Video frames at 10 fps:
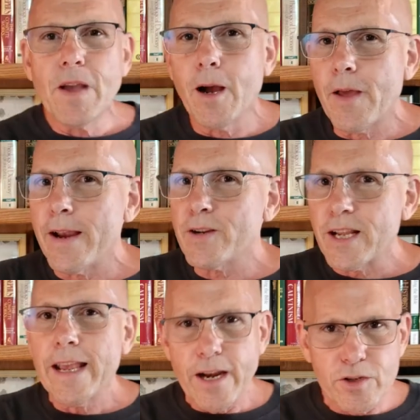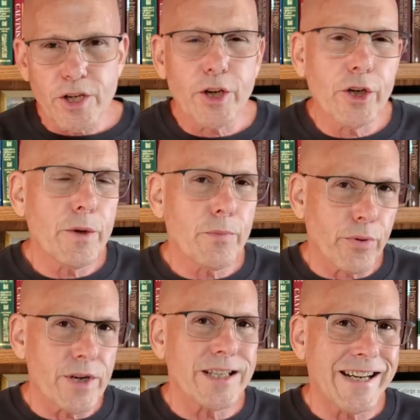Uh, here's here's a good
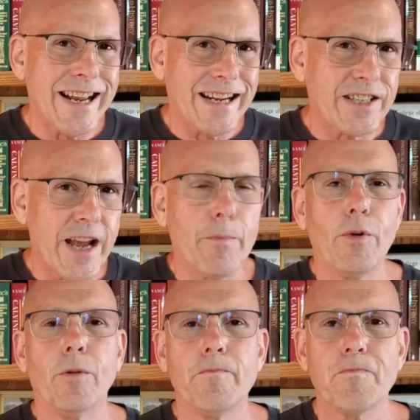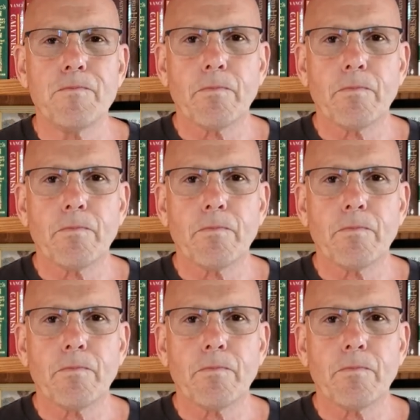prison example.